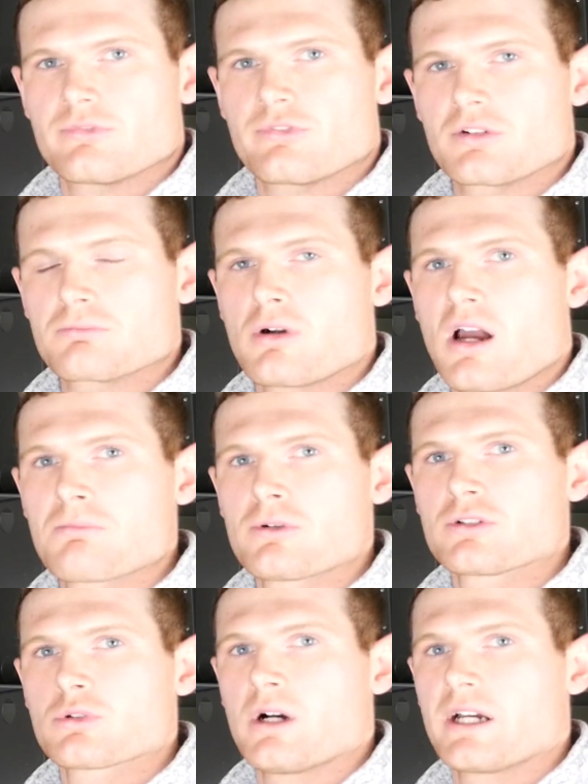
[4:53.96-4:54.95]
For
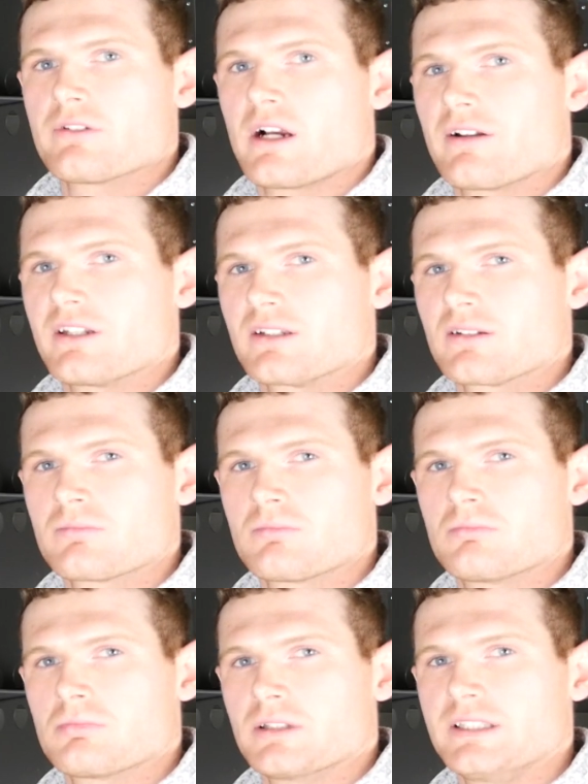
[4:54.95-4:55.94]
proper twine routing,
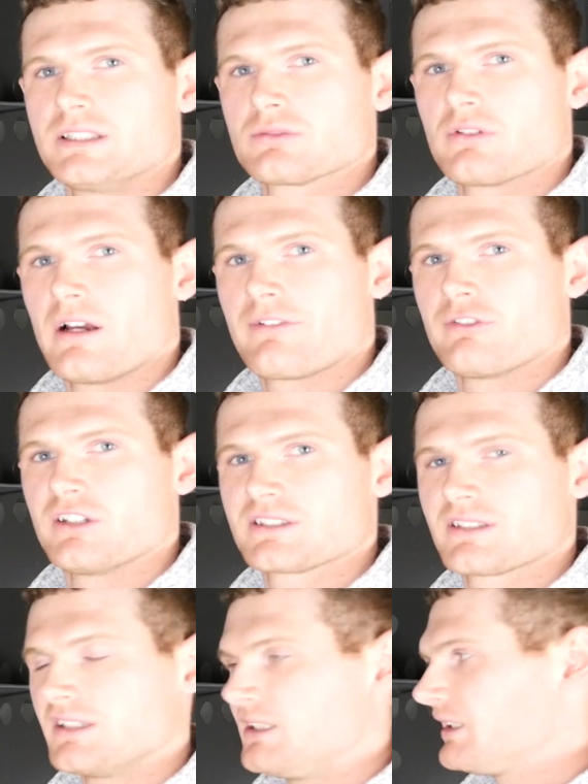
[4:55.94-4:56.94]
please
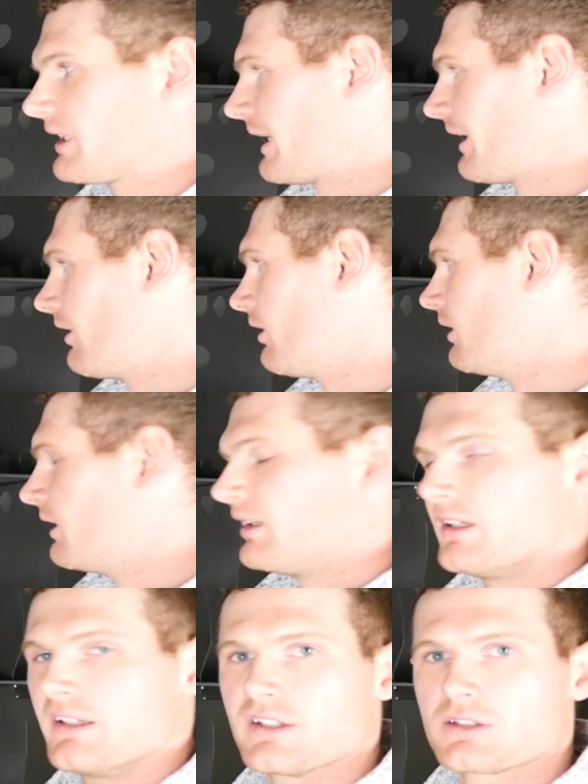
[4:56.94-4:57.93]
reference the decal
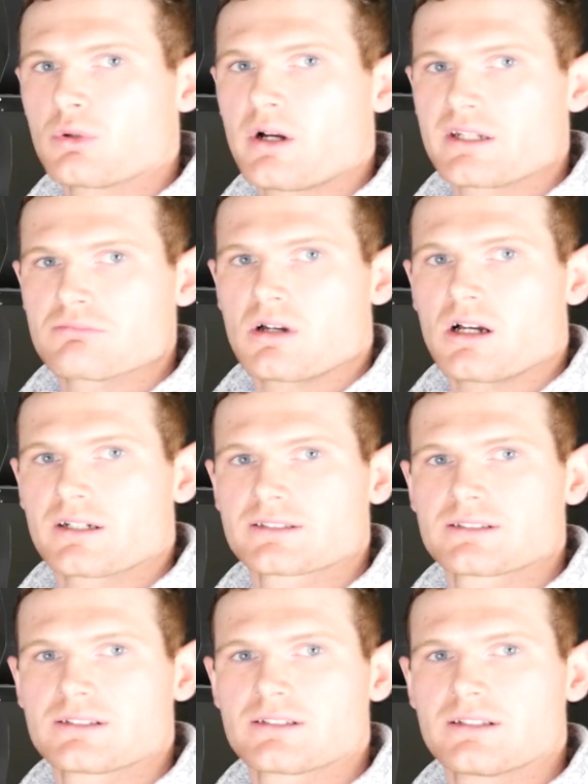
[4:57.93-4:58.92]
in the twine
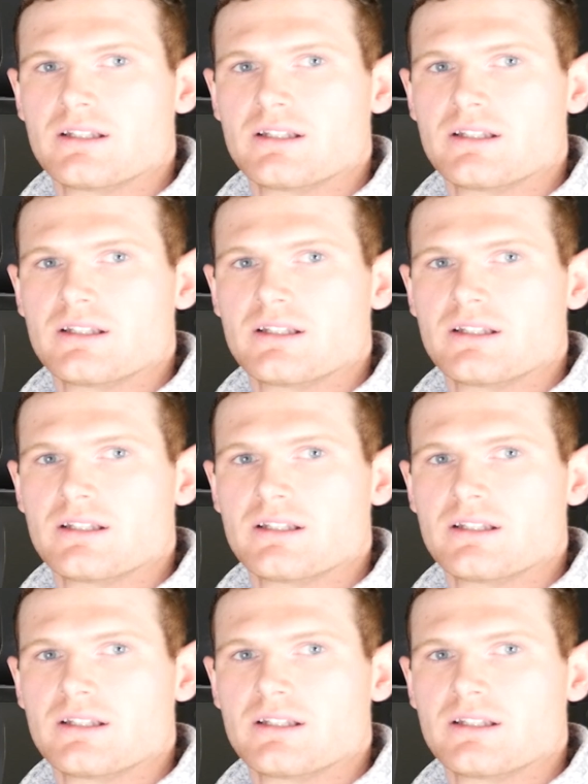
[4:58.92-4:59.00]
box.